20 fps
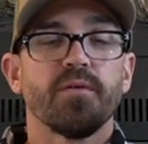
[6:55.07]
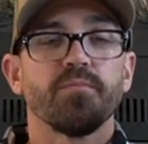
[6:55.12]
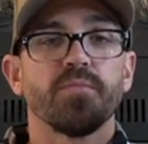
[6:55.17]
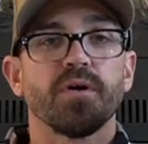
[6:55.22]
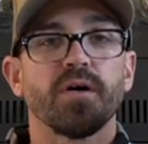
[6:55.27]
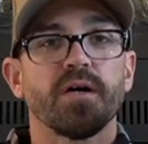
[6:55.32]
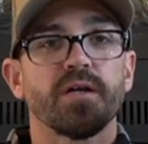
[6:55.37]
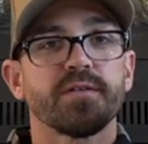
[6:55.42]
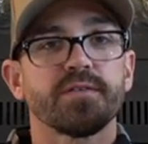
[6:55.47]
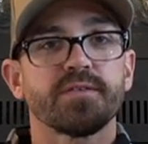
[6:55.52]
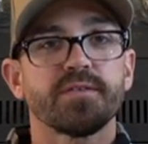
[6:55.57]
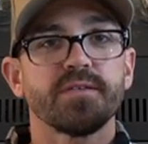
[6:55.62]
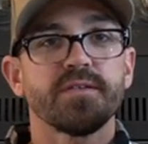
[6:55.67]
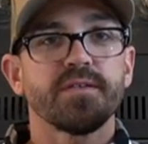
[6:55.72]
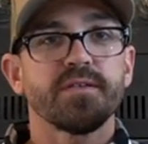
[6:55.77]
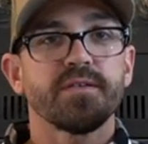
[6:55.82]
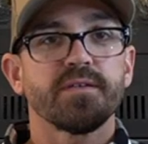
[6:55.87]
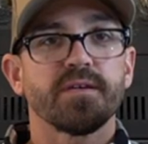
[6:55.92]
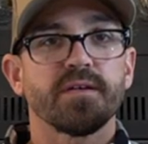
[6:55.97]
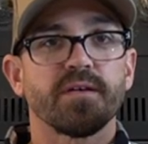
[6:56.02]
But
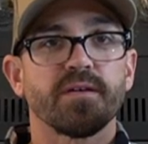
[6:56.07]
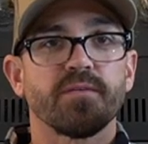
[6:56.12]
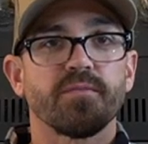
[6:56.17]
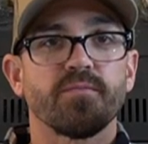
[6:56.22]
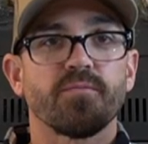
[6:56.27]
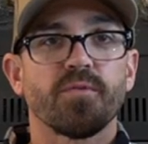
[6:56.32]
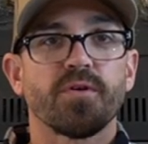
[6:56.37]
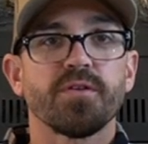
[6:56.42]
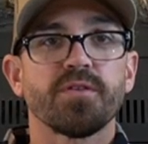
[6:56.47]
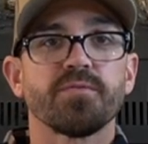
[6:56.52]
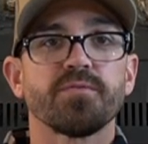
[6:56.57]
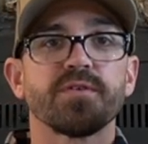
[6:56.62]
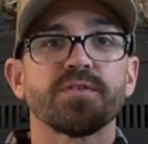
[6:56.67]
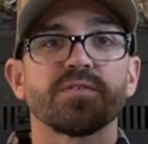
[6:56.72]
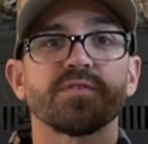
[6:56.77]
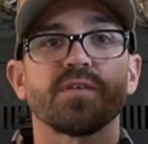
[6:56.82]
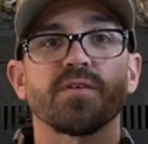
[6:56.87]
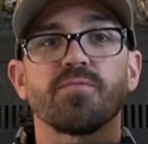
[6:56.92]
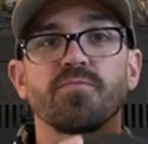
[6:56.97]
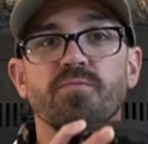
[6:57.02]
honestly, one of the
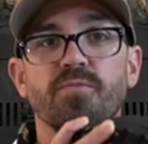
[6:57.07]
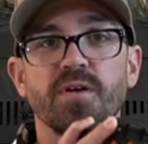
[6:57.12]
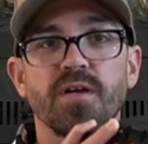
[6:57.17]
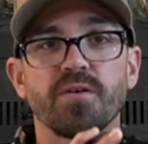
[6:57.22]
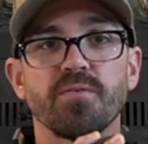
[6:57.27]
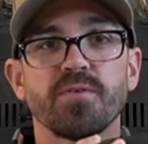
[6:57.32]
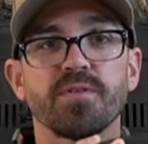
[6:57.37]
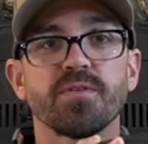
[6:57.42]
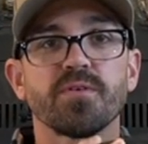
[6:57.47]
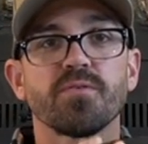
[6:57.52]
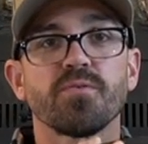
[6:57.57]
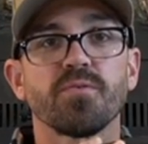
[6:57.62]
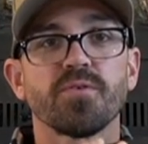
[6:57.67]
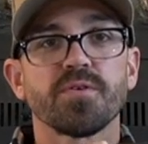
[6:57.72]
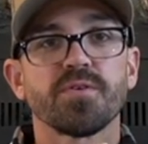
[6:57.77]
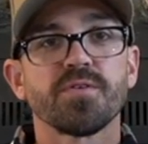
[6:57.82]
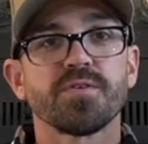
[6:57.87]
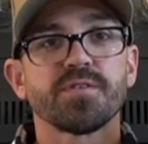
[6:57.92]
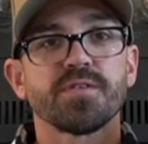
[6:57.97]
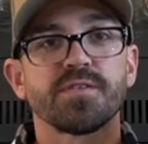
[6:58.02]
reasons I went with the
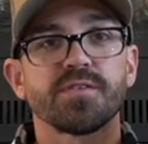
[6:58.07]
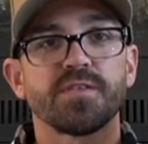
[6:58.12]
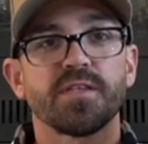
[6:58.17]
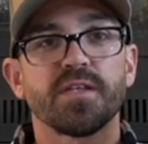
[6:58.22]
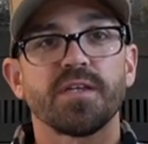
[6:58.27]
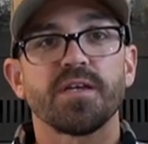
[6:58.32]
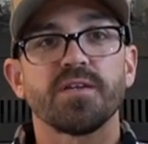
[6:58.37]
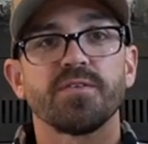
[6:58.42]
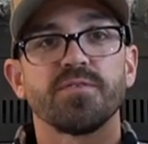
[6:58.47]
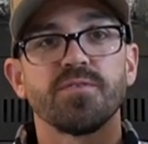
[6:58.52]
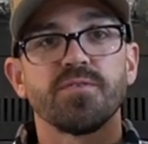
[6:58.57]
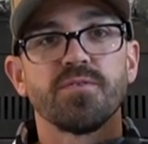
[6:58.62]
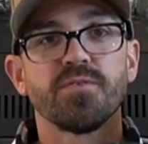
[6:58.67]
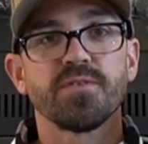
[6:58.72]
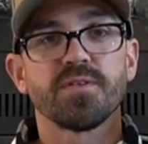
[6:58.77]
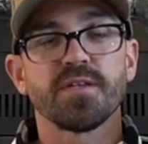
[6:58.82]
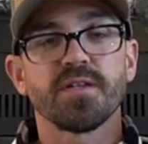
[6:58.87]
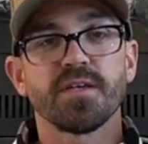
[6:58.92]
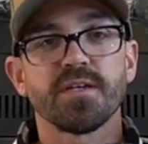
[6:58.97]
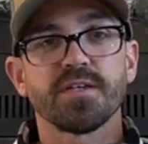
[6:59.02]
Korkers is that I
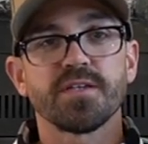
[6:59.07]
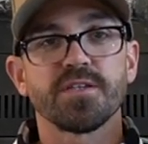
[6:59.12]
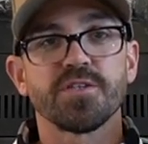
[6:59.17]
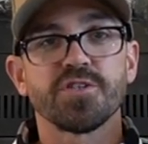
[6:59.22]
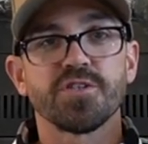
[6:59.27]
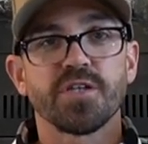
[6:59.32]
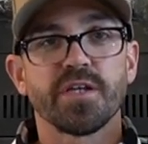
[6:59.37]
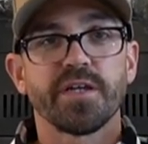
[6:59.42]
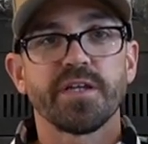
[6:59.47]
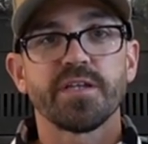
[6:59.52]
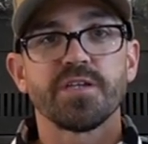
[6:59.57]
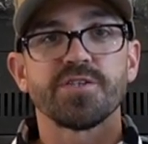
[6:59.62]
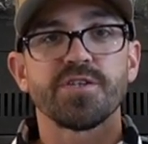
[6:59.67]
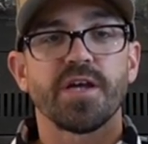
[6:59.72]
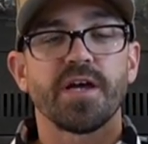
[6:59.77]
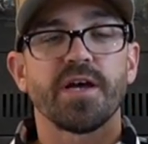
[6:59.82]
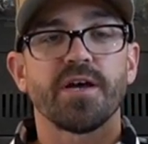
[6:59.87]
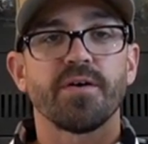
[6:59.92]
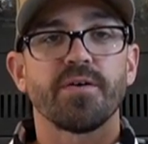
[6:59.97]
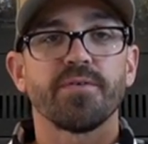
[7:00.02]
knew that I could change
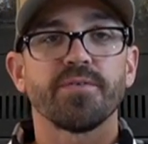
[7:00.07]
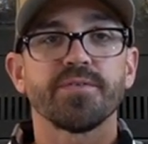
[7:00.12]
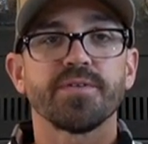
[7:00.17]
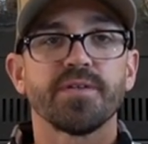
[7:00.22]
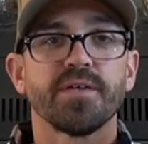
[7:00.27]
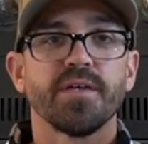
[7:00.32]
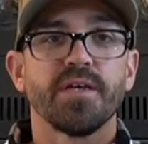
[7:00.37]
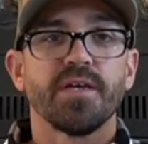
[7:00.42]
out